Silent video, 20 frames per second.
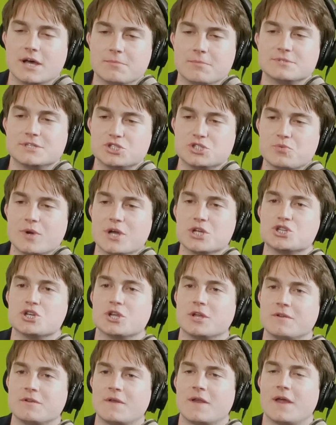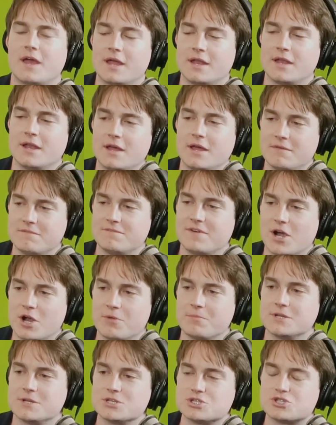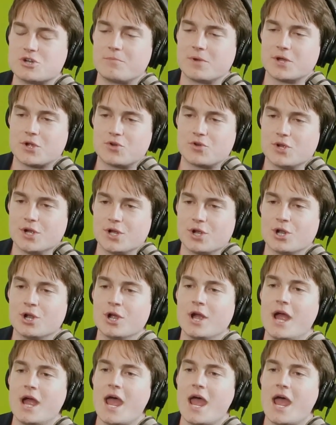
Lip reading: situation and environment to start my career.